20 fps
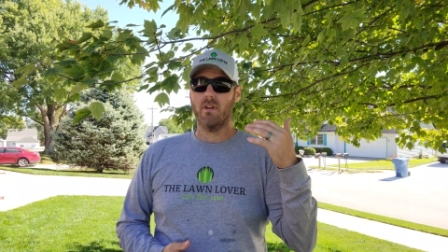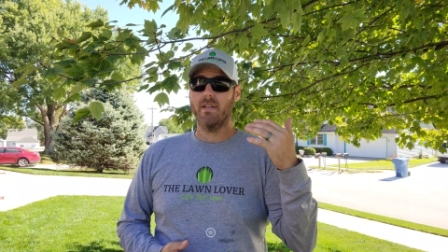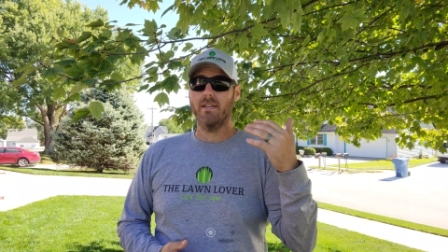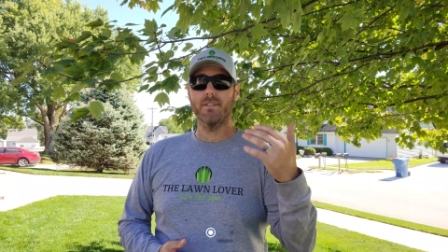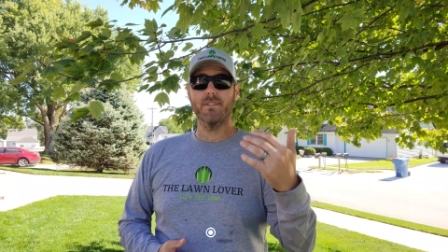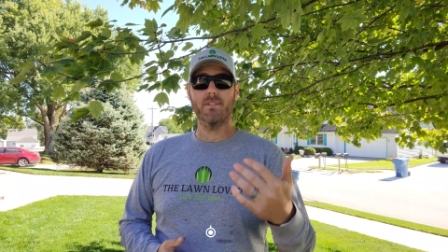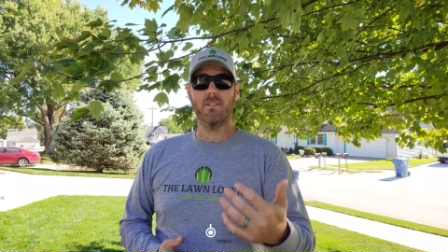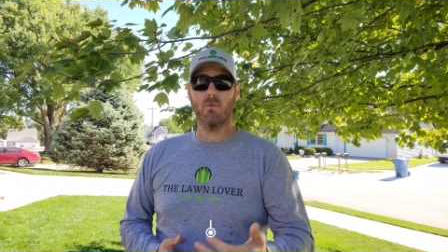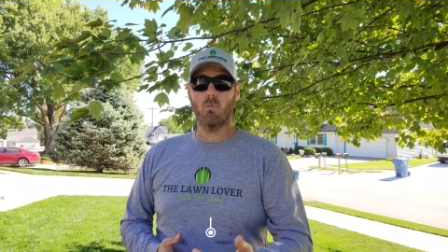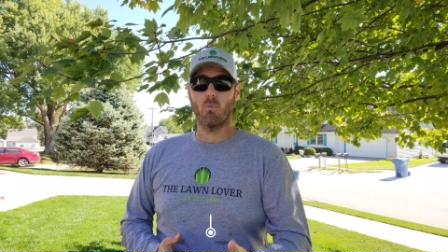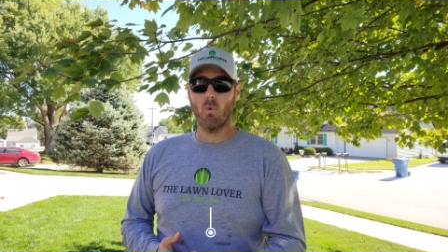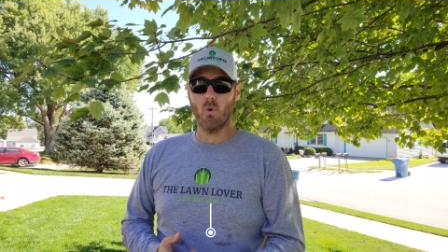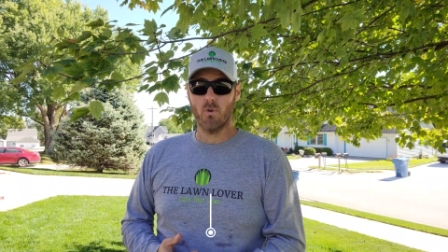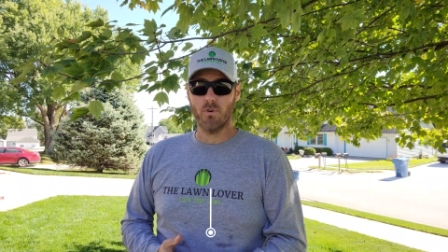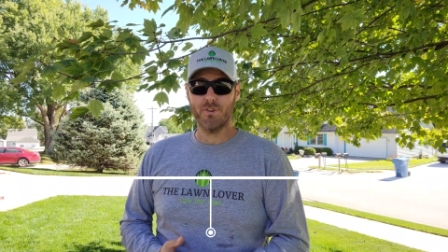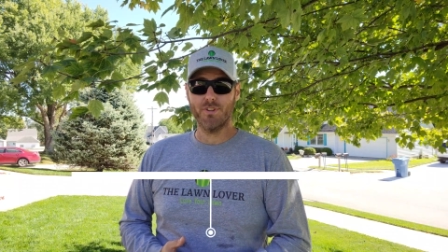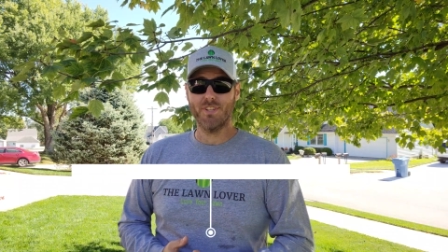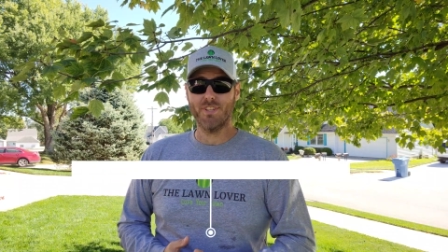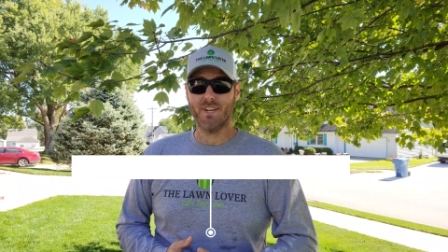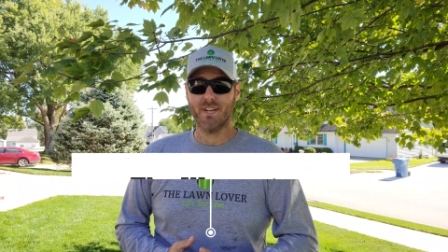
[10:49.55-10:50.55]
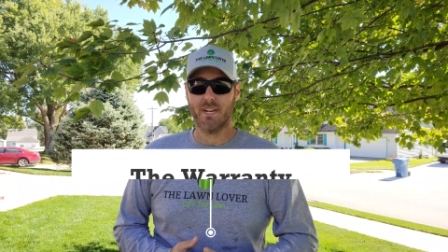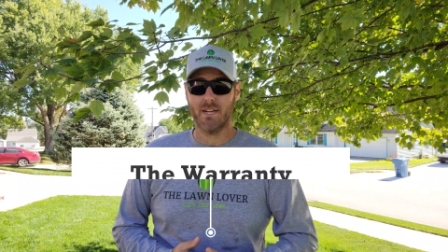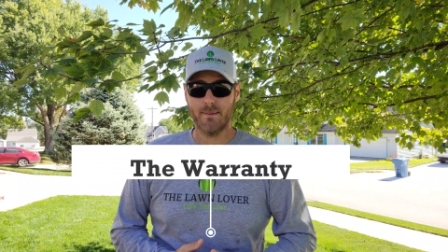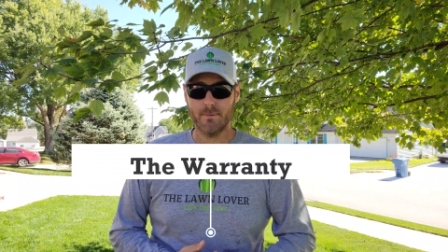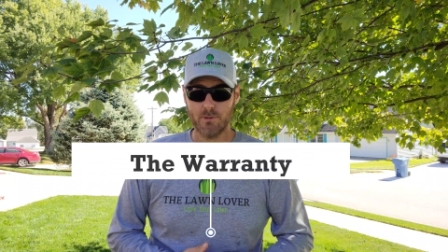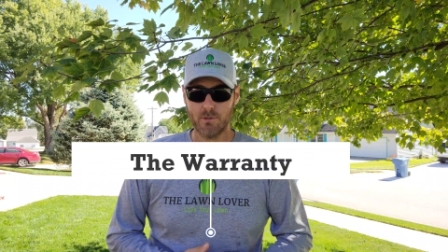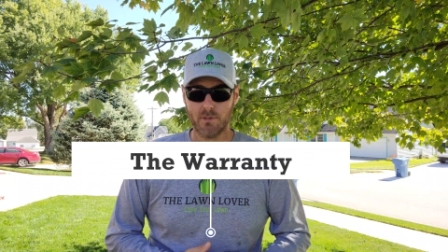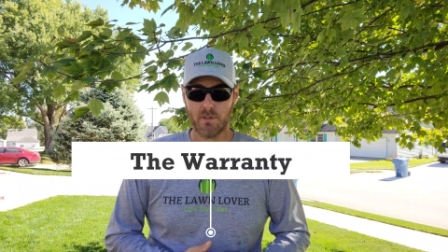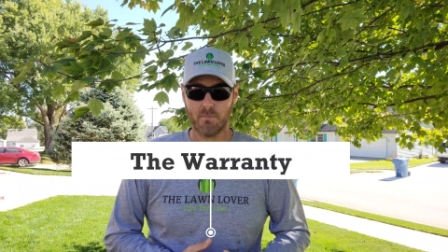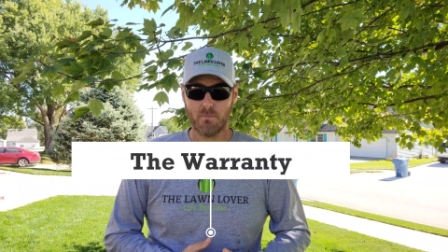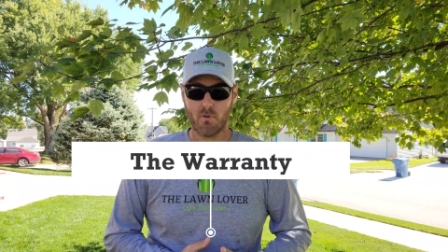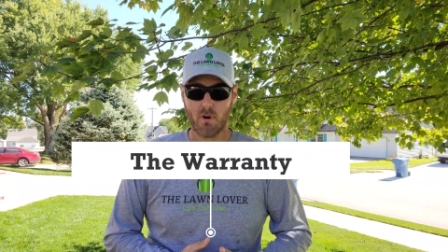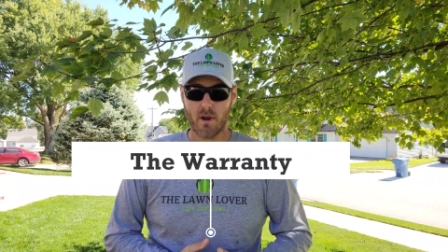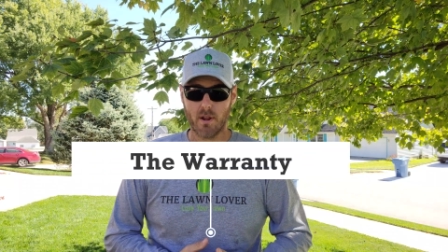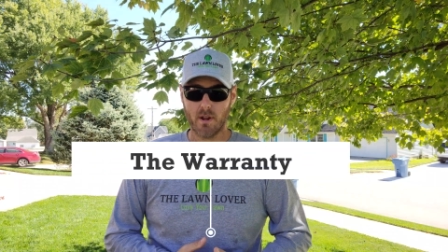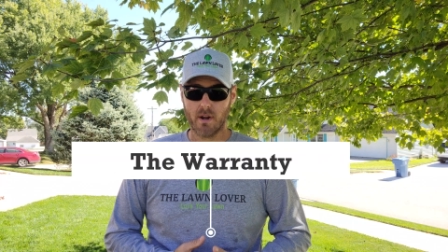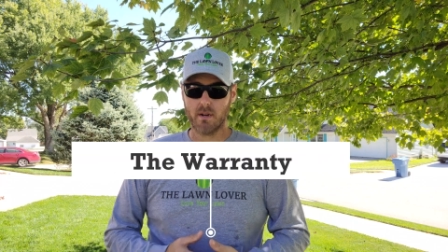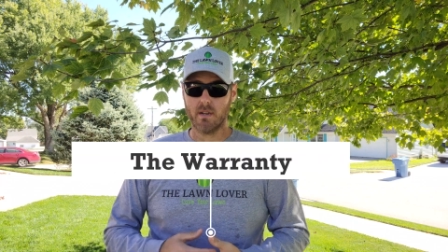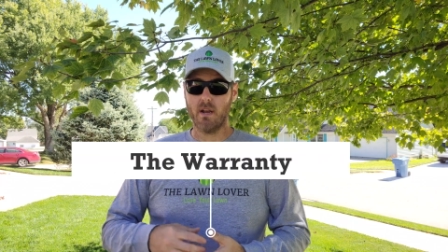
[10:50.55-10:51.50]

is the warranty that comes with the product.